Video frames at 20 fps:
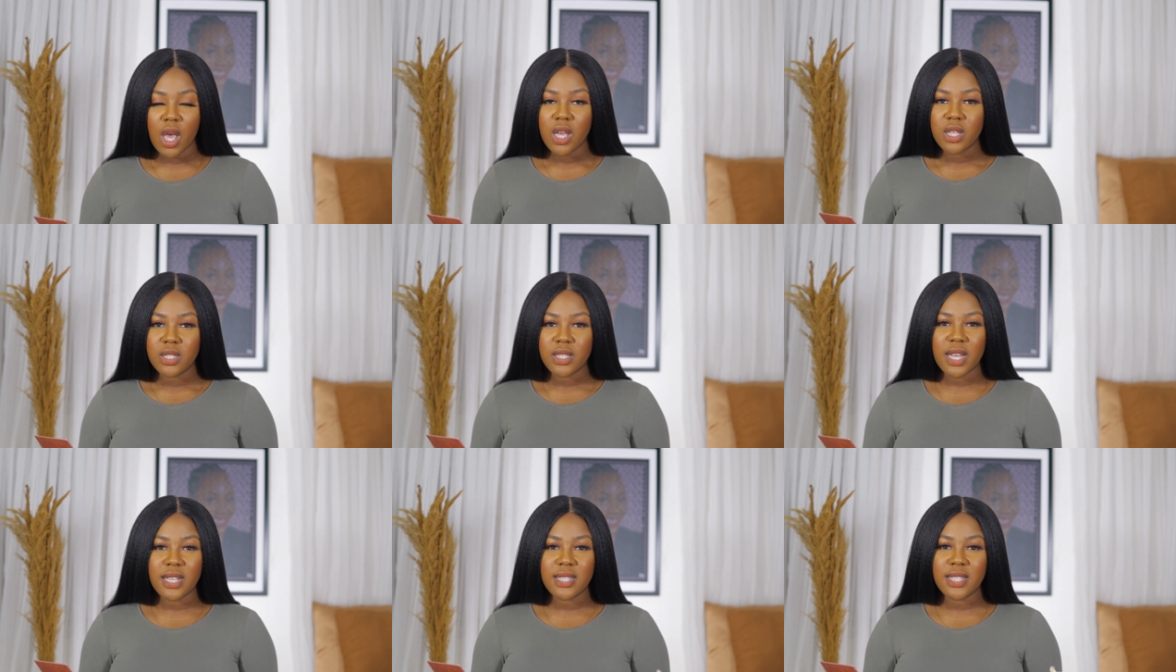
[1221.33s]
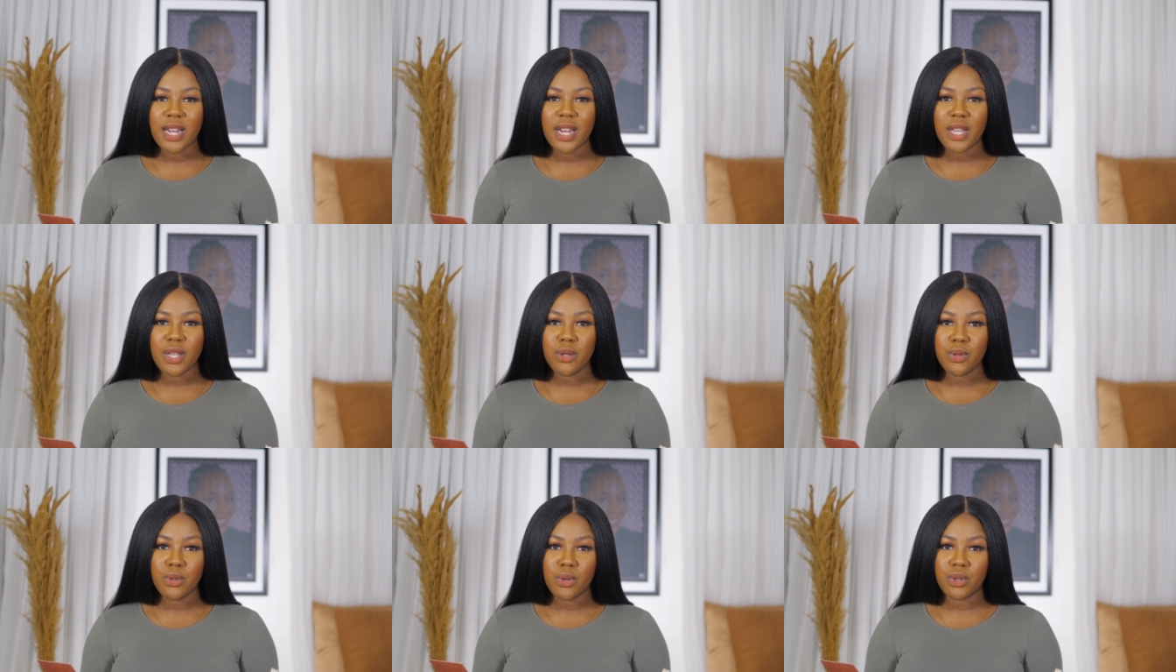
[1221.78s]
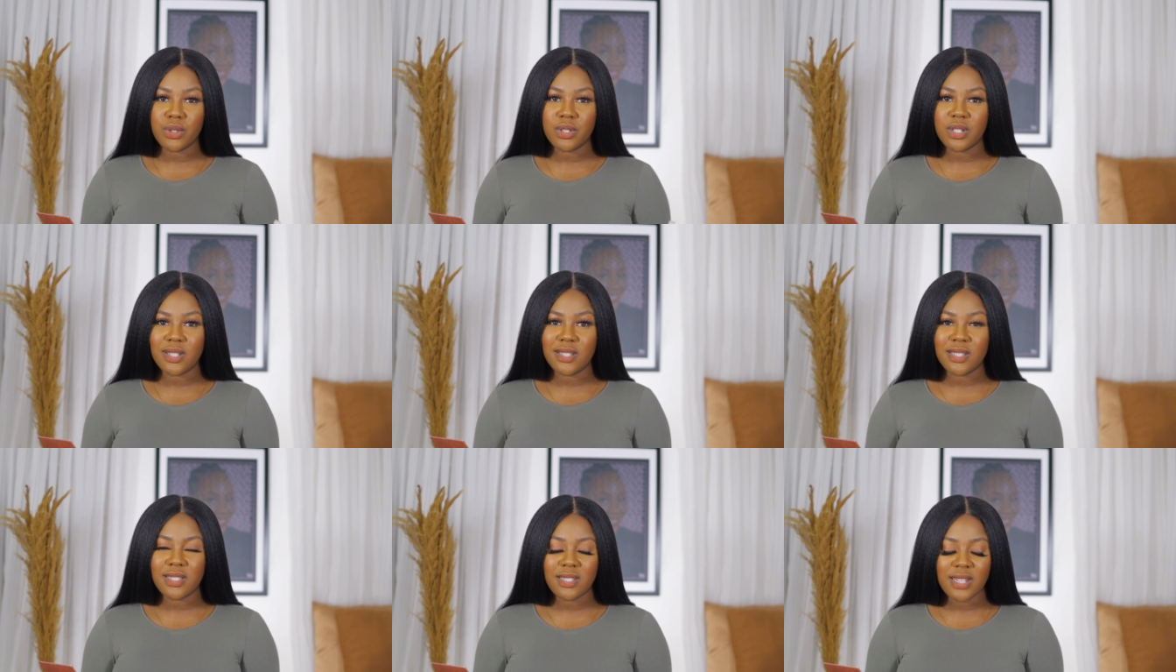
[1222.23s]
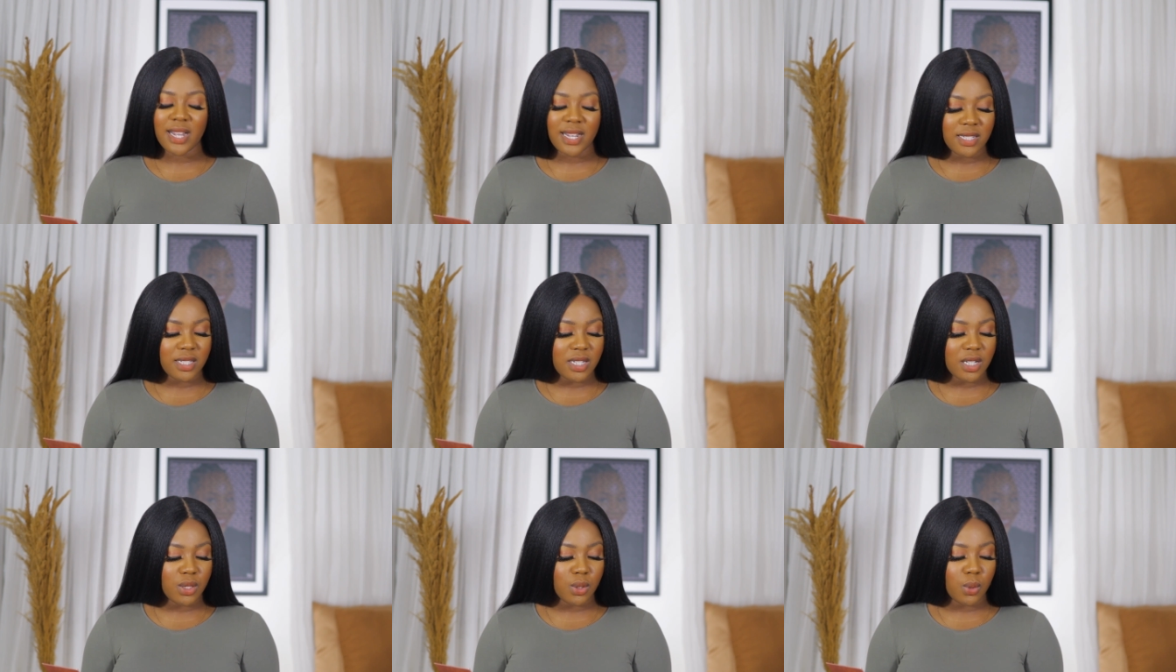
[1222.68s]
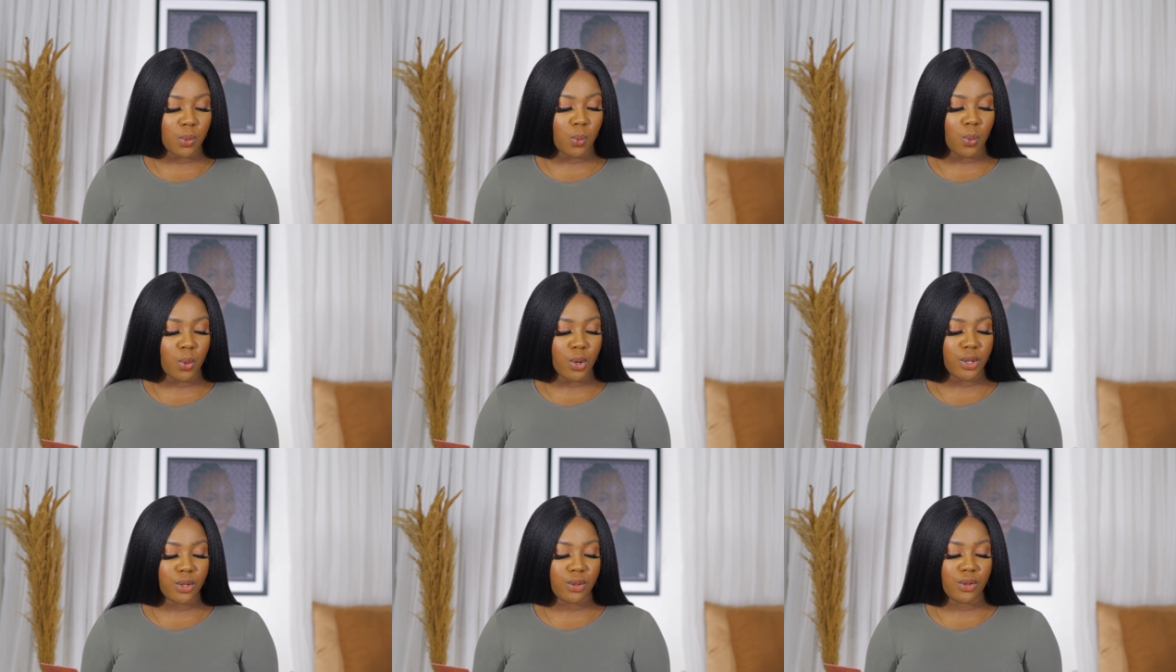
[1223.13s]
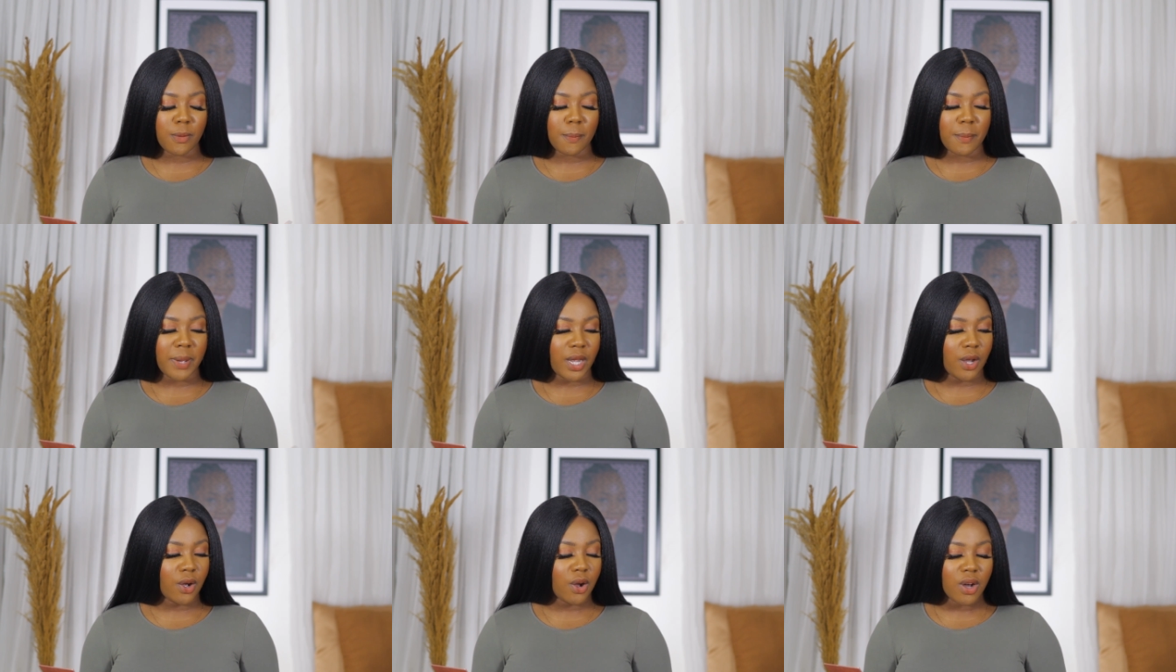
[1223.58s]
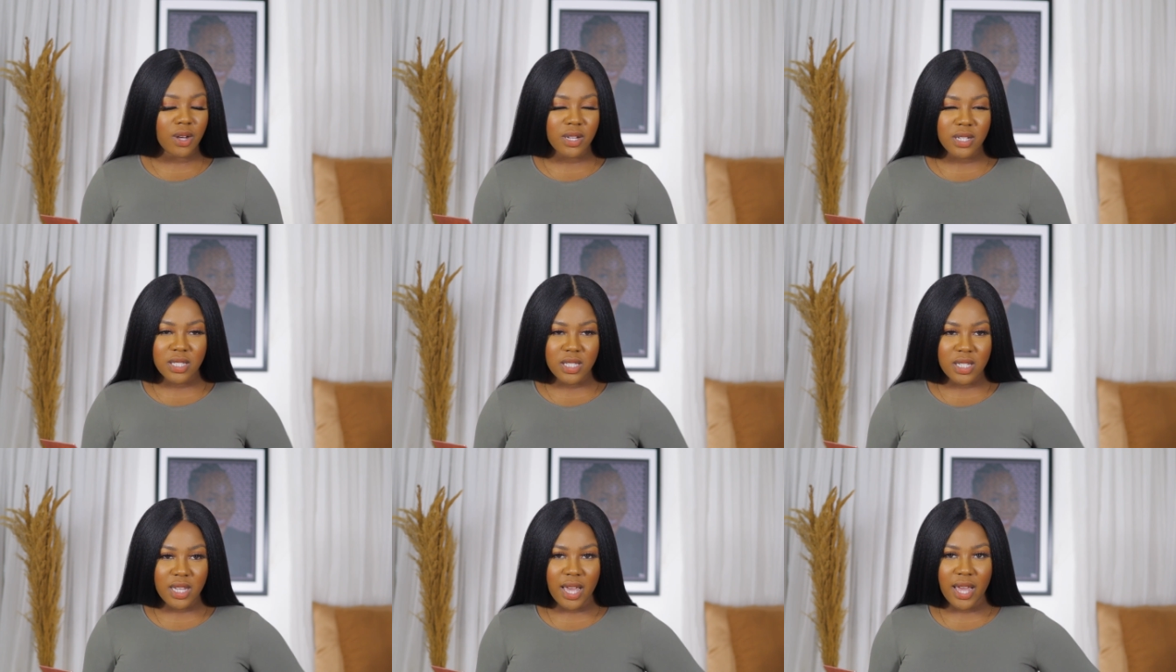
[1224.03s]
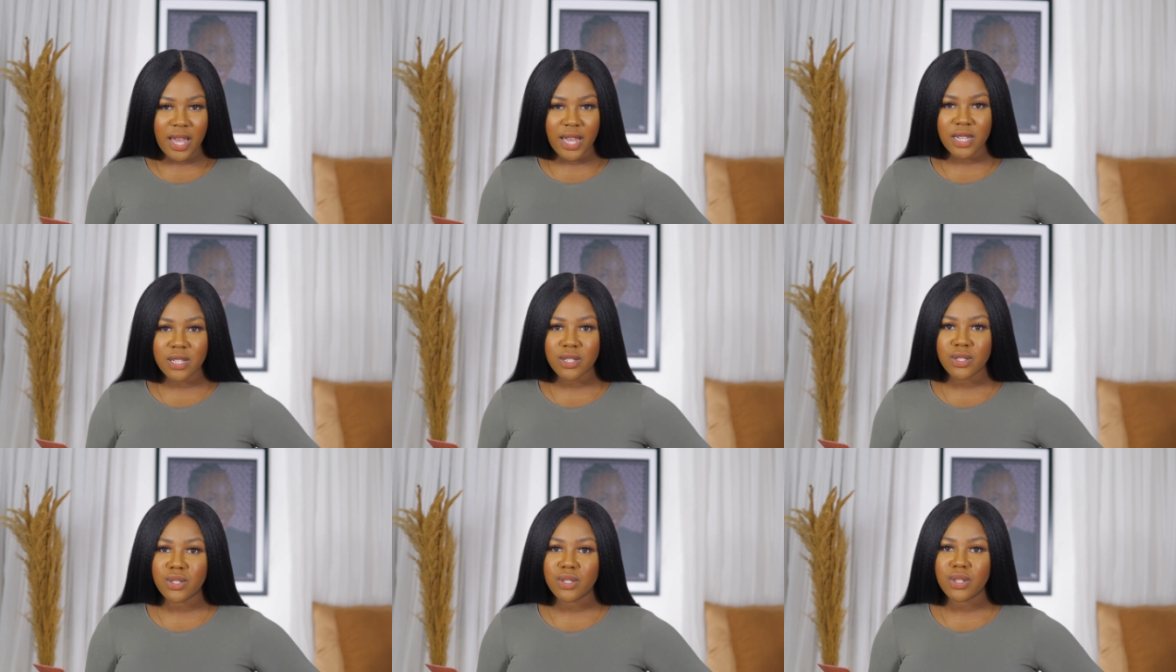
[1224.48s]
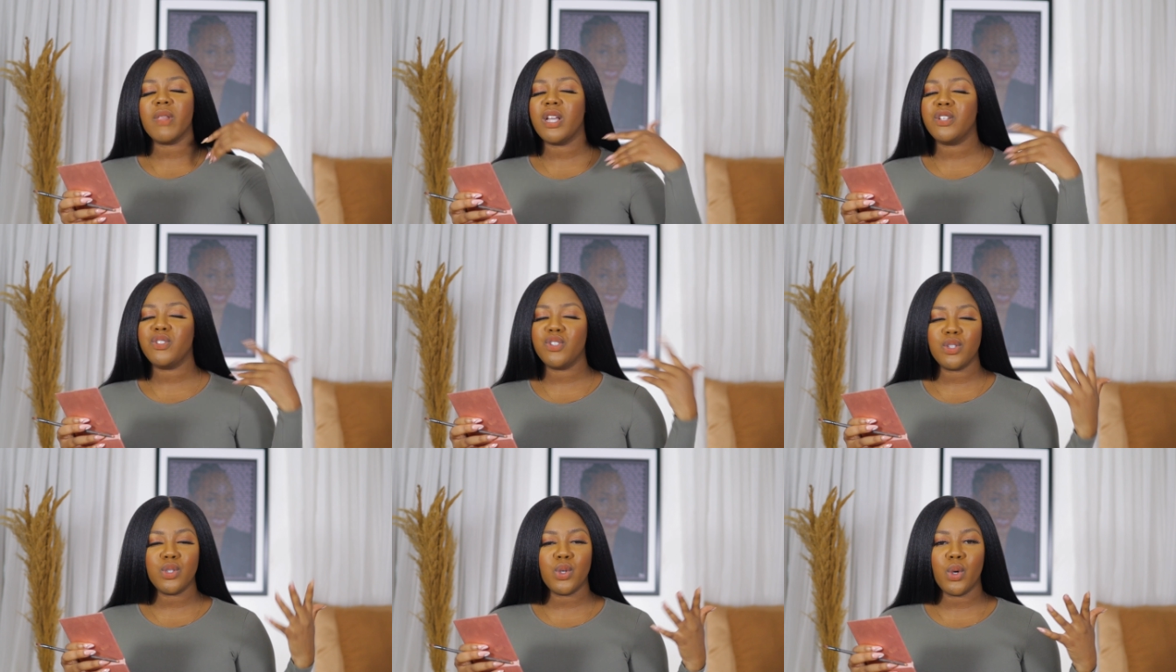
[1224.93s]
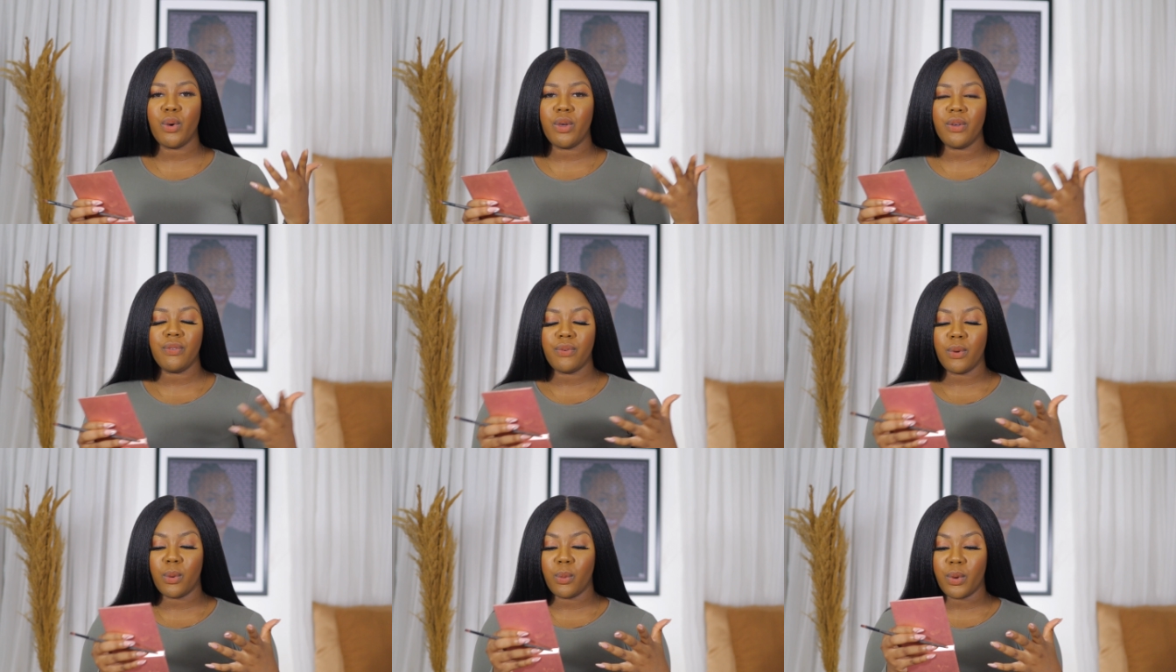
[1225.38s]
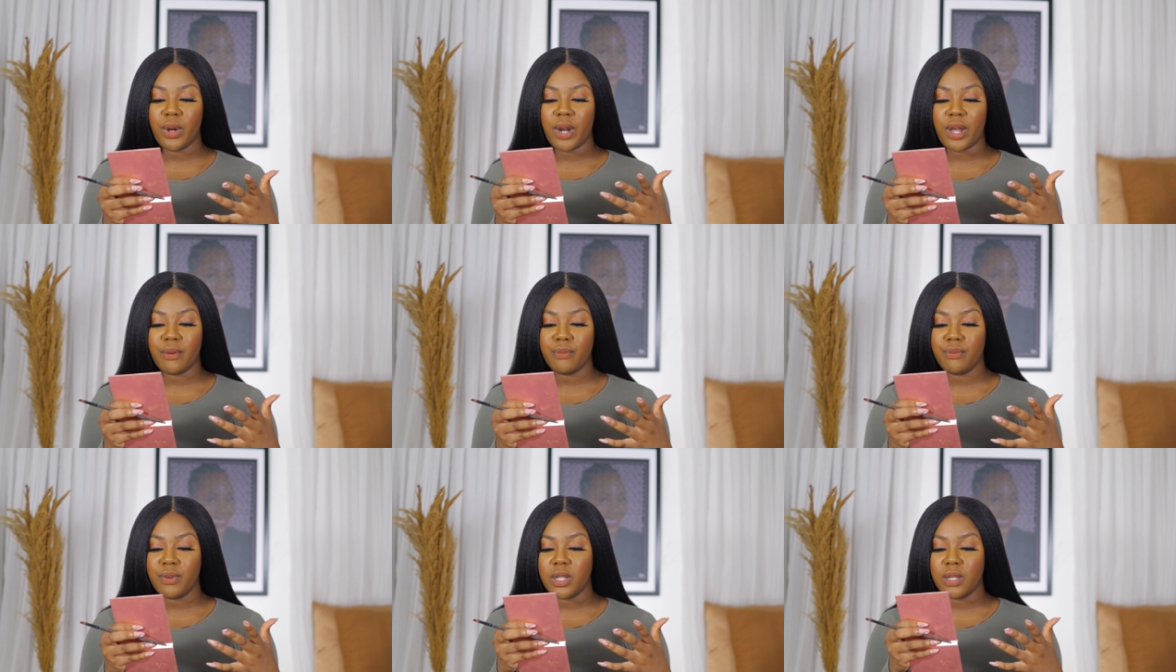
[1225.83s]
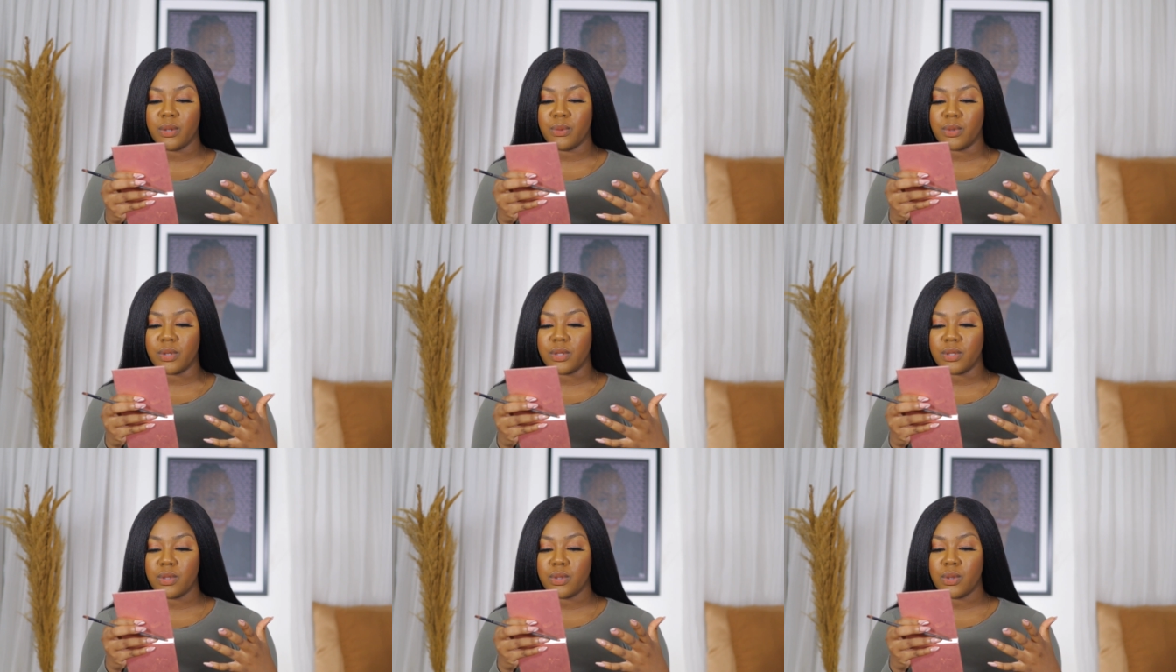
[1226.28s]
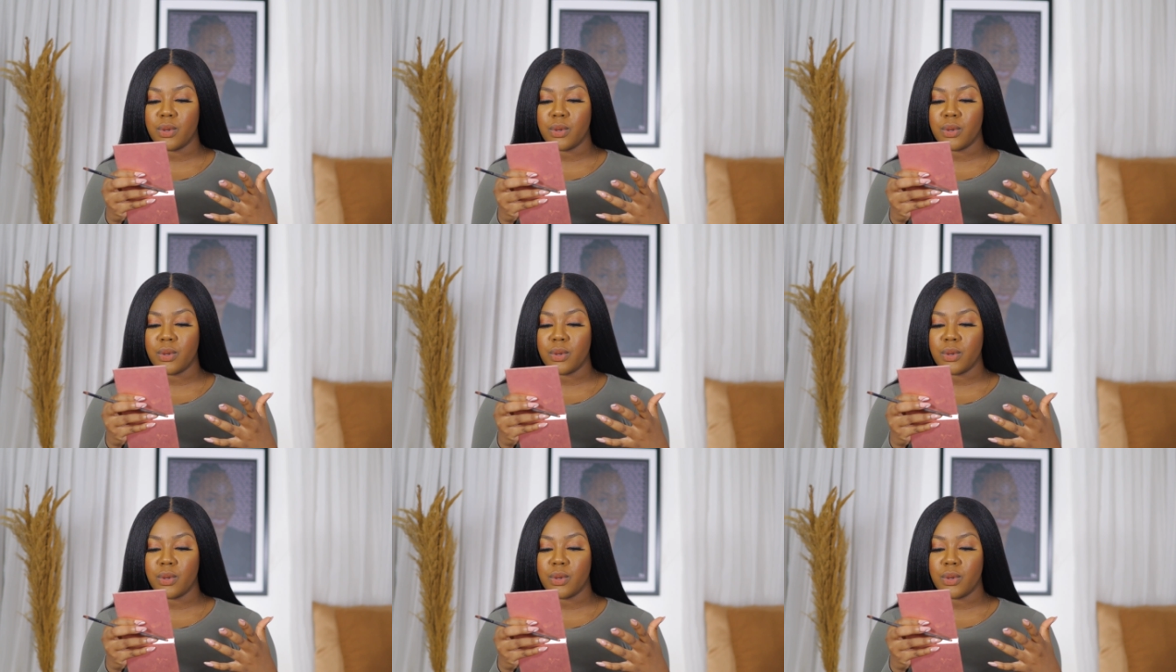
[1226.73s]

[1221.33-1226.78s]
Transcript: So I started, you know, understanding the worth of my content and just going for what I really want.